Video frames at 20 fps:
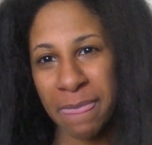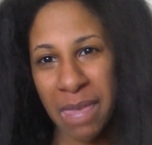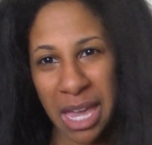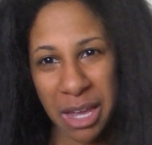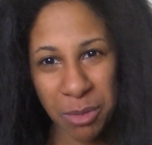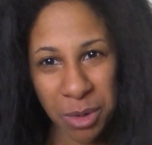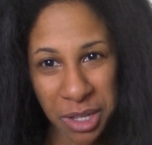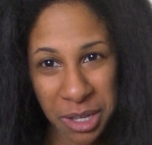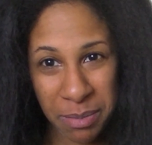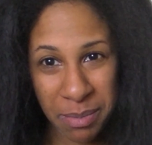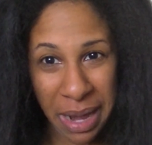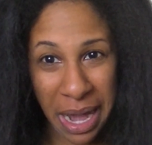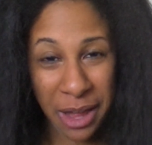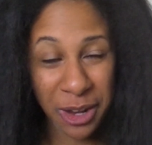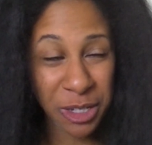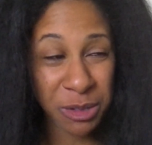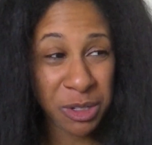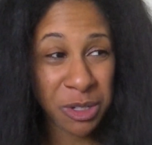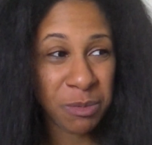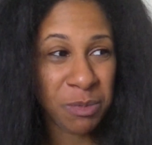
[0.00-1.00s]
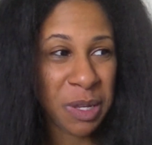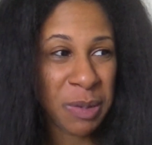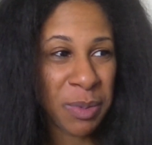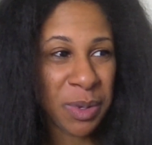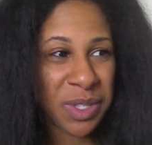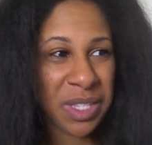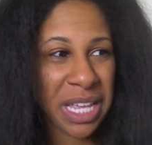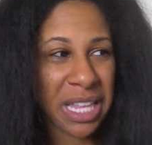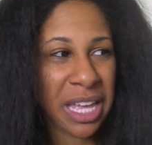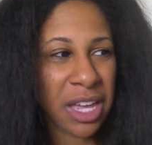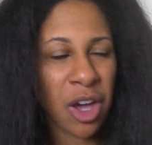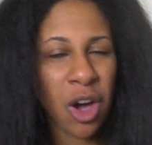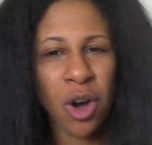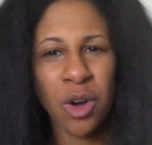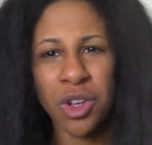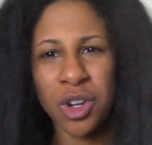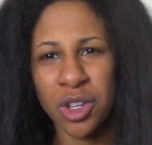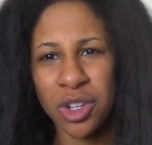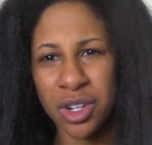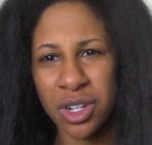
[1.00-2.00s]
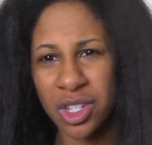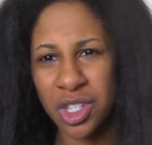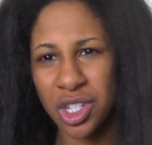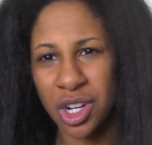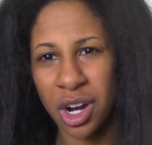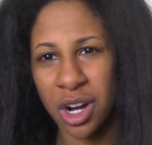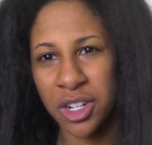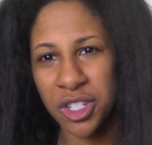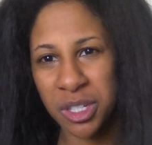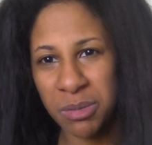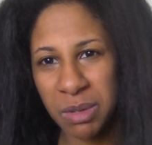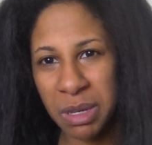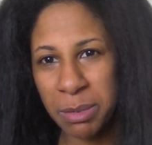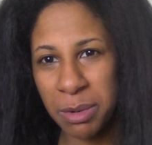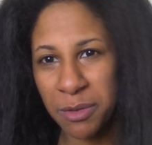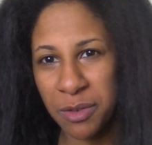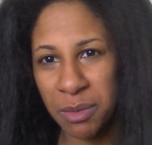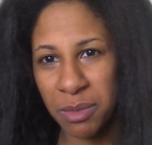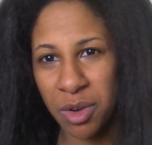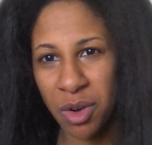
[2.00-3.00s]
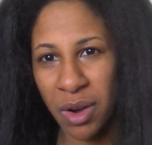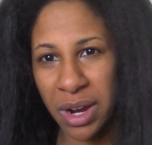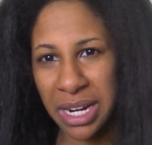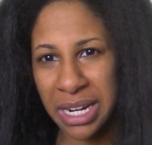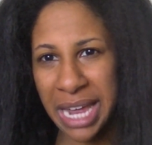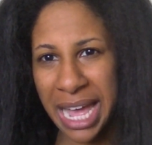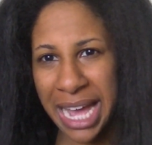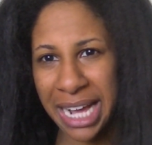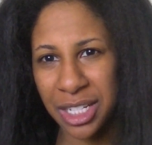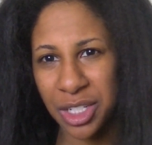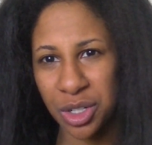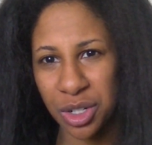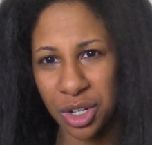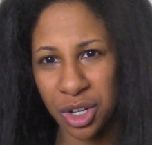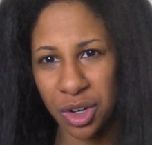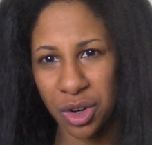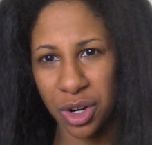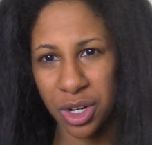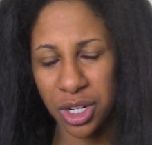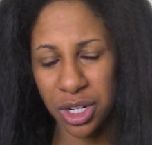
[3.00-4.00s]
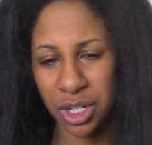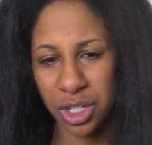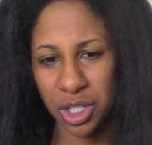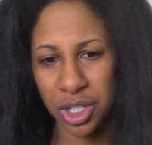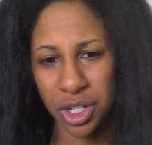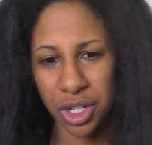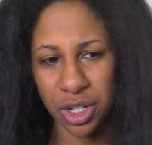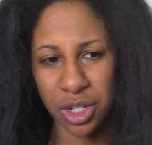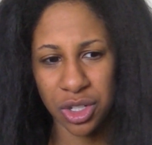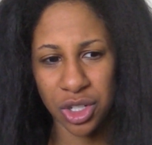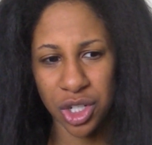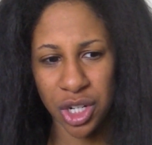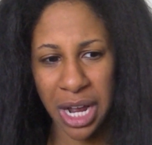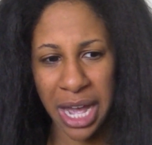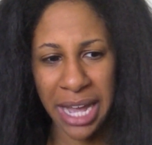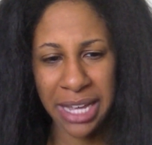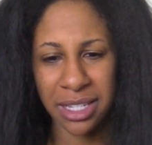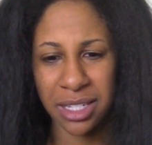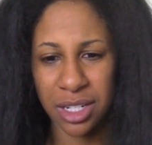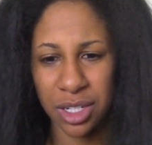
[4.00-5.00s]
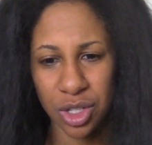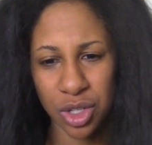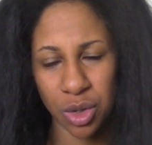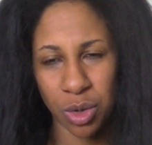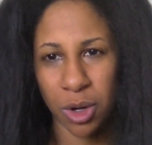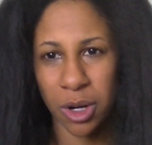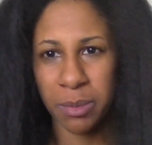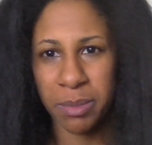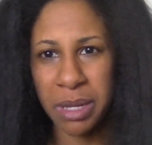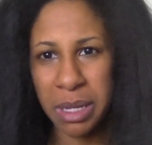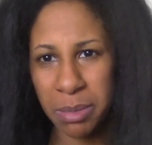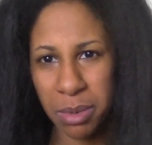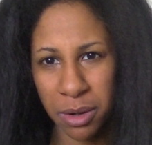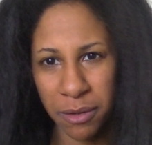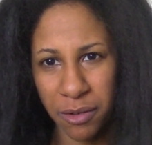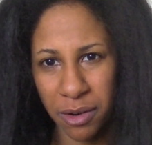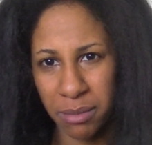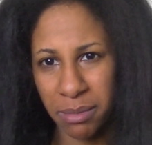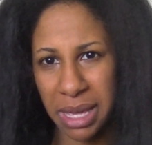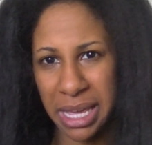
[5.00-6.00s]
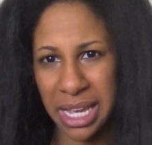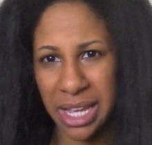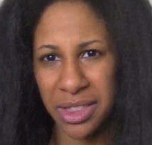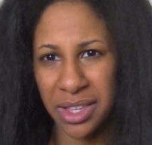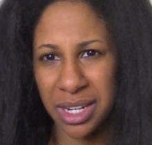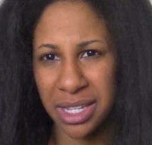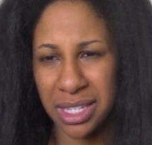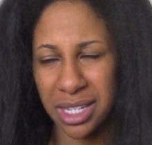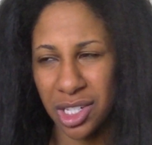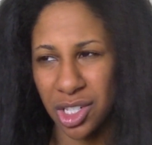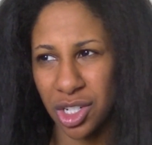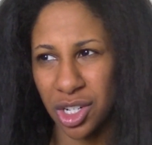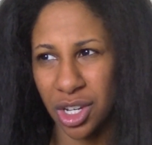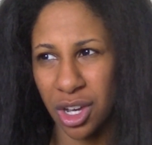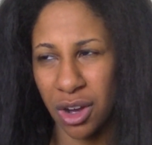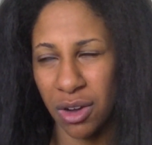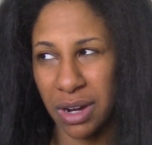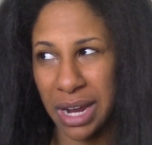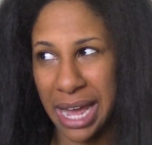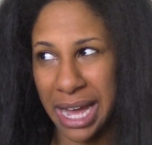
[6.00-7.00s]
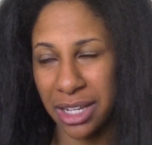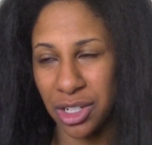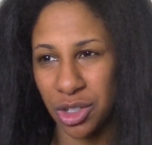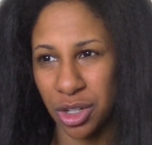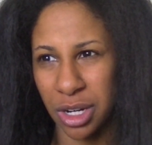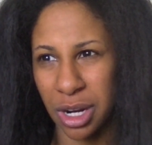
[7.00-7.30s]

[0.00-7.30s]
it really bothers me when people say like, oh, you know, you're discouraging people from going natural, or you're, you're trying to deter people from making the decision to go natural.